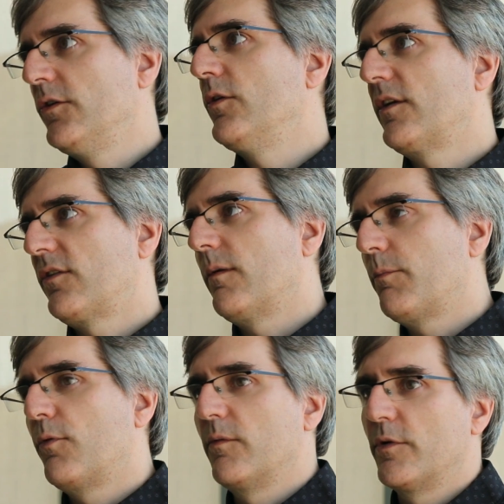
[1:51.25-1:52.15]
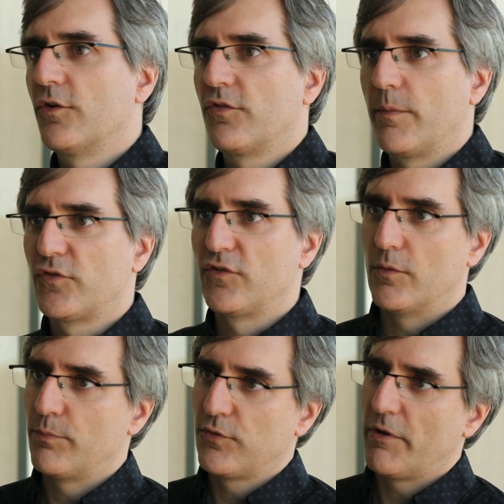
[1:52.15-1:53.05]
You get to the point where you're supposed to
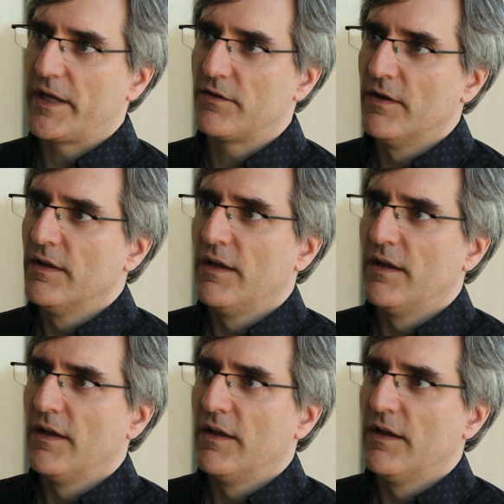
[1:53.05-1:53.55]
deploy it,